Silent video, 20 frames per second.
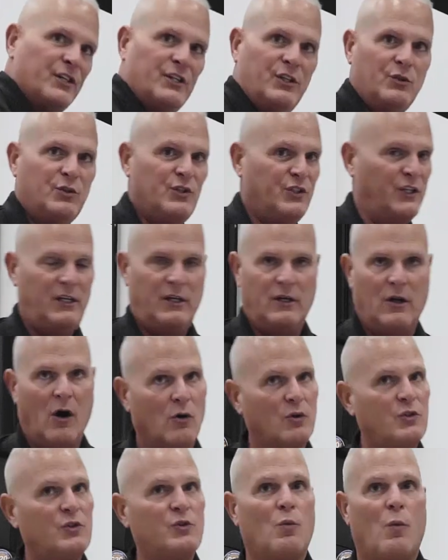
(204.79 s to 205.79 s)
and you see
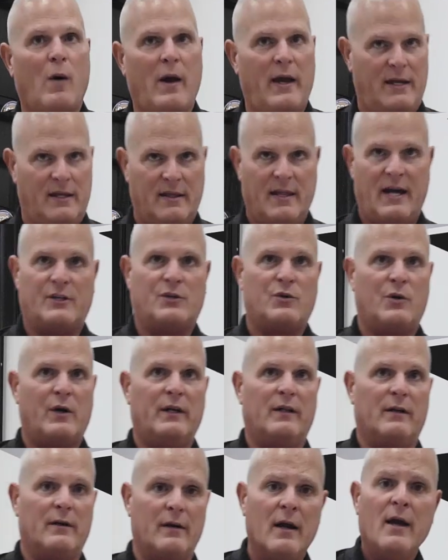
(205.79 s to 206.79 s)
no sway in that
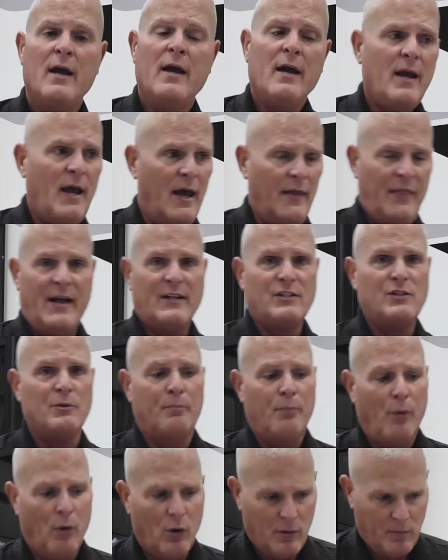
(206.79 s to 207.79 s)
trailer. And that's
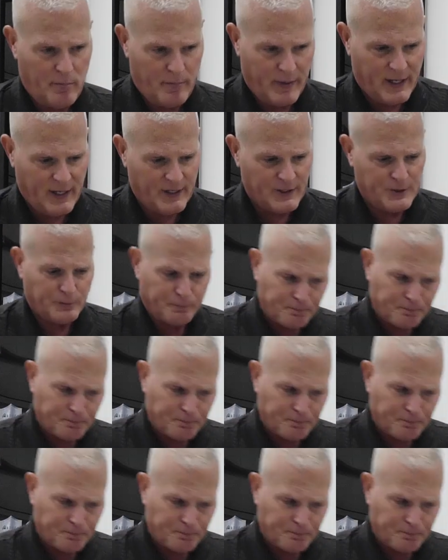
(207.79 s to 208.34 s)
important because